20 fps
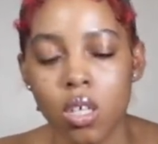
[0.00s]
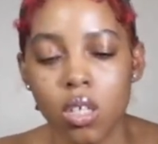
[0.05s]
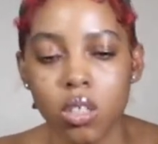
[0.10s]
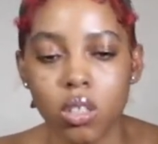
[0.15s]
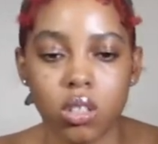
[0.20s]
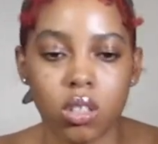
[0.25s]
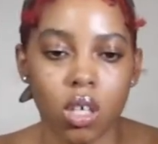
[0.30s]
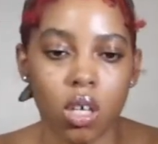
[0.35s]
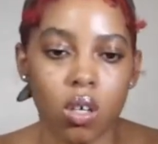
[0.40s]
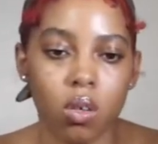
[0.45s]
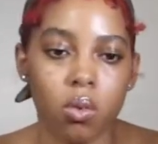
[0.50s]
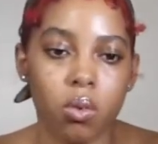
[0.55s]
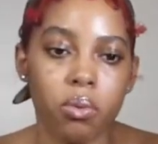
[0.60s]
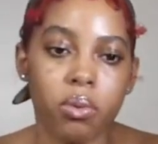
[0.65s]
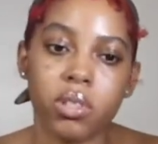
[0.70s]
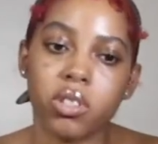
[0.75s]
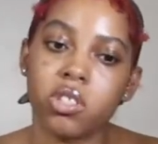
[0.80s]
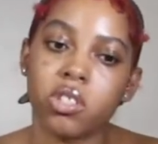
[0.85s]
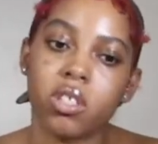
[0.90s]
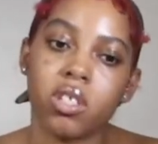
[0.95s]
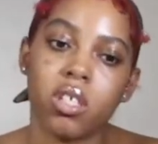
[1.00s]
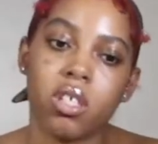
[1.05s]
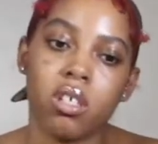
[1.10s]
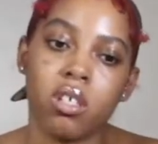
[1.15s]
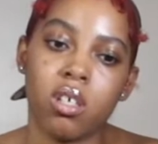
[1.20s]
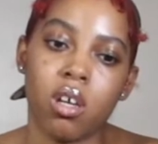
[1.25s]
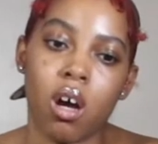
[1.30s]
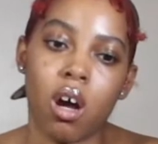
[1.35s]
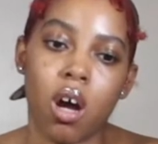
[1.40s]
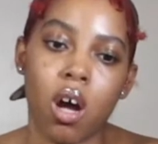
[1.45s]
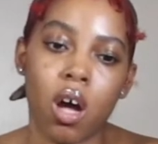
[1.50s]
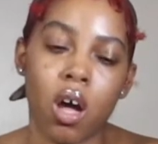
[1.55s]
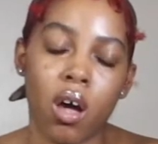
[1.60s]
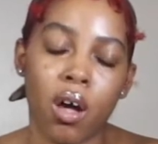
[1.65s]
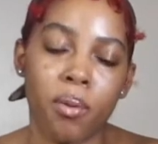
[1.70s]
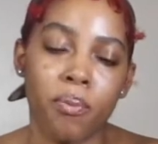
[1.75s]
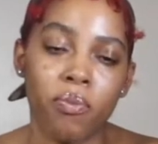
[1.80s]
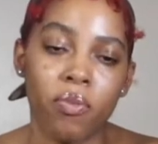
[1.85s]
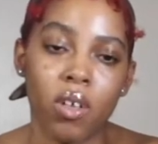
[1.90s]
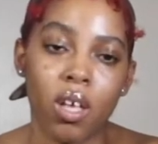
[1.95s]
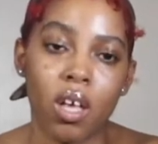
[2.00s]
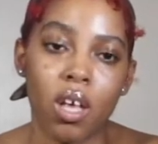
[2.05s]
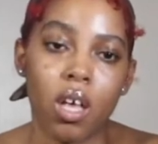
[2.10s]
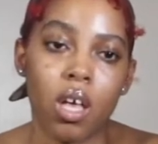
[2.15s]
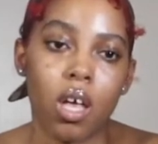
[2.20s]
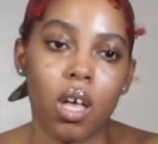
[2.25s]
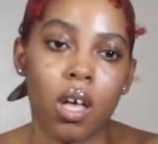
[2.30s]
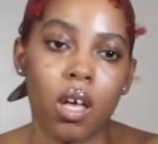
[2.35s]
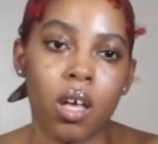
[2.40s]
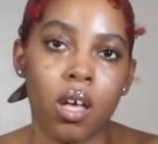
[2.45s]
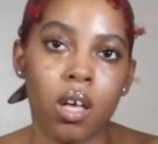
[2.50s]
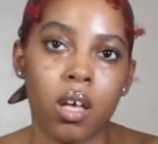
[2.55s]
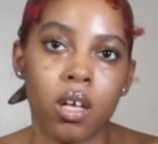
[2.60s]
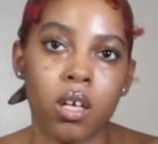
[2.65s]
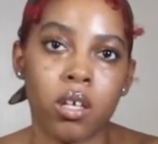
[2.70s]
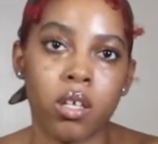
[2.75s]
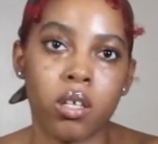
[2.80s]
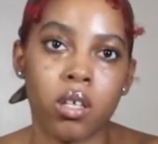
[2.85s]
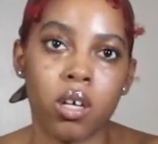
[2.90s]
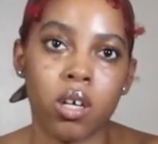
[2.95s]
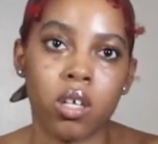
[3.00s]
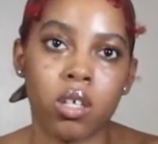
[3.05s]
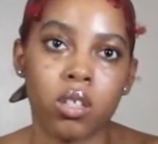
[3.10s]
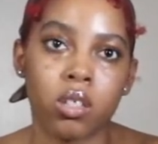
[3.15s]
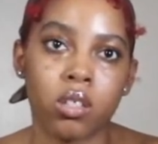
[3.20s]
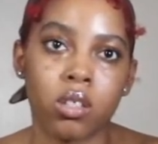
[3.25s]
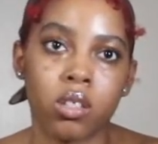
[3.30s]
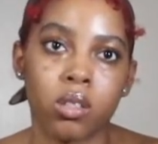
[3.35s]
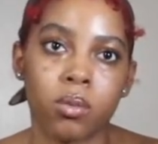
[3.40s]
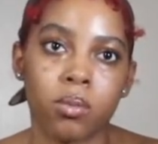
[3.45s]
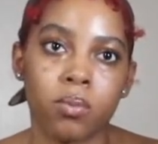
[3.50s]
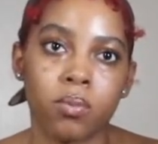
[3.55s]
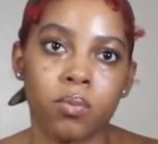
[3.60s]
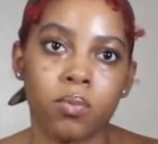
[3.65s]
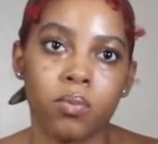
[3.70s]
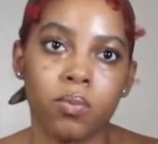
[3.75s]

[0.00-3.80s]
So we went to the ER, and